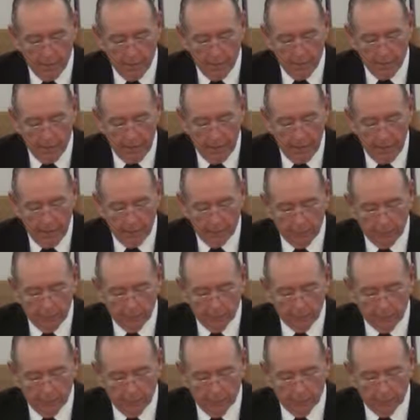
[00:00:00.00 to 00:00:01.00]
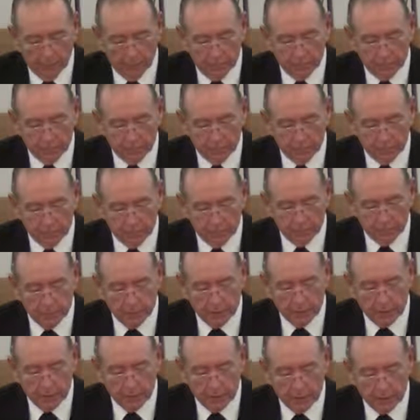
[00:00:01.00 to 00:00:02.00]
maimed in some
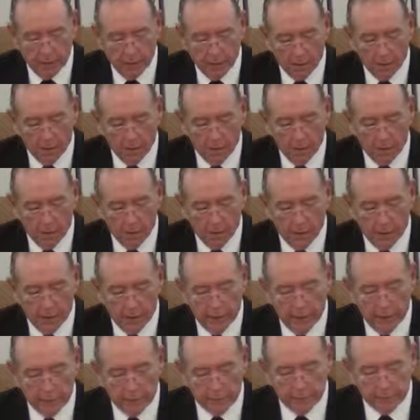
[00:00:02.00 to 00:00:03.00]
terrible way.